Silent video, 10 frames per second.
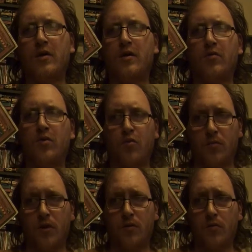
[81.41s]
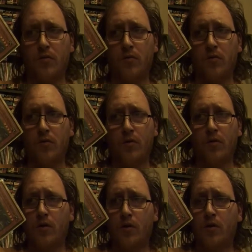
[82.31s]
is Swordswoman.
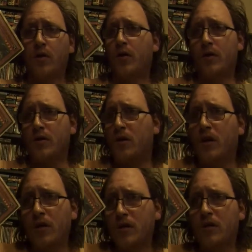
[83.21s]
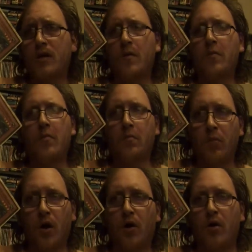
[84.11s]
It's an instant
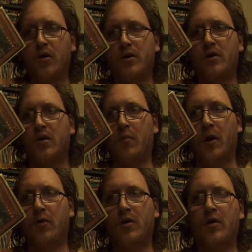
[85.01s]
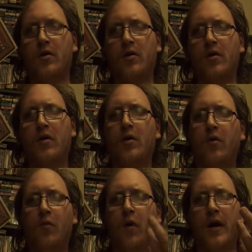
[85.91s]
burn to your opponent.
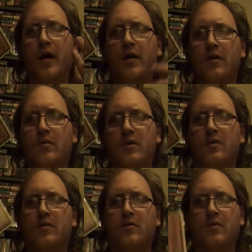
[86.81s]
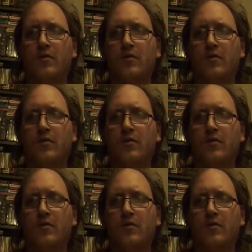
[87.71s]
Why not use it?